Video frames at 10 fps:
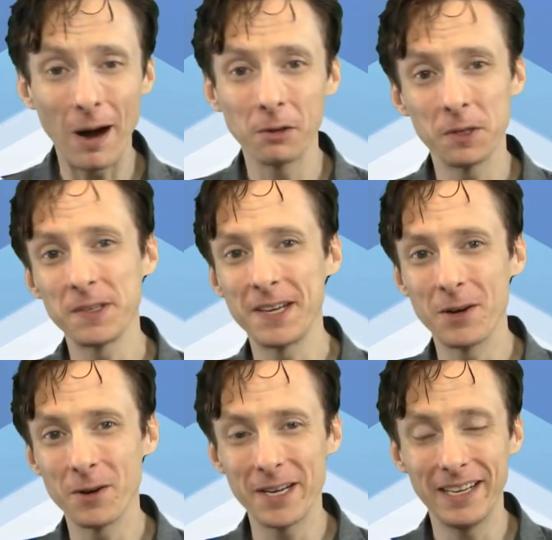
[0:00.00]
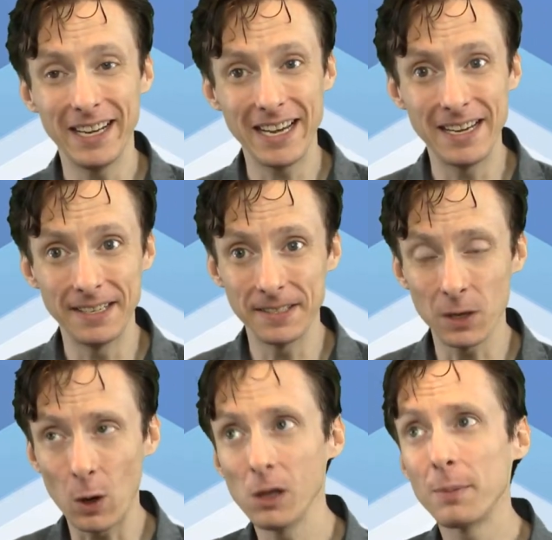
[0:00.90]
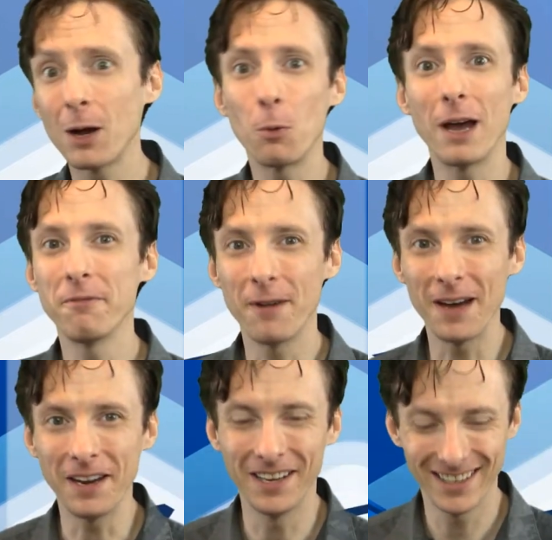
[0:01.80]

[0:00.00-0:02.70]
wireless security is all about Wi-Fi.